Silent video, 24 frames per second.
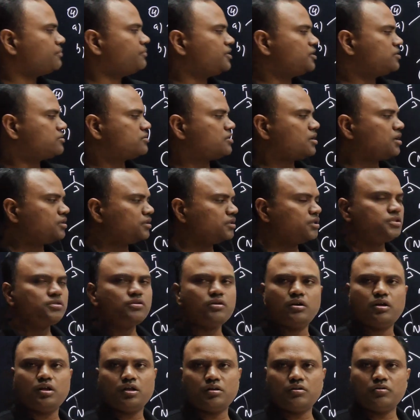Based on this
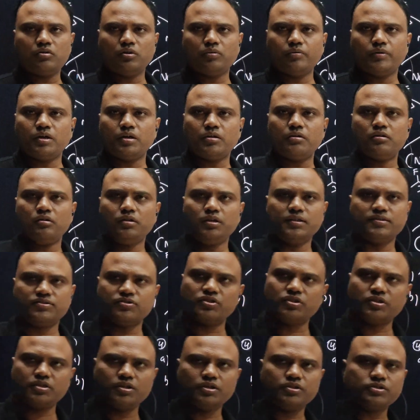order, overall
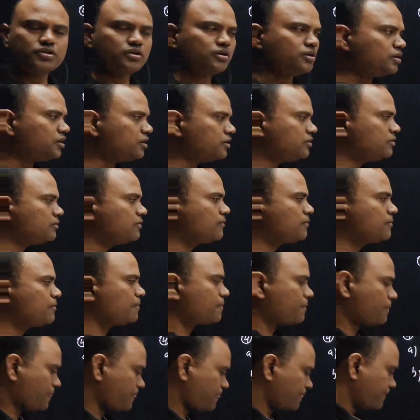acidic nature order,
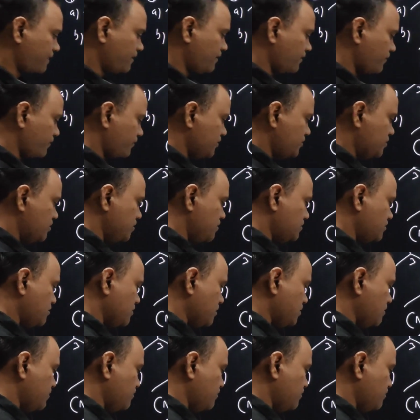which is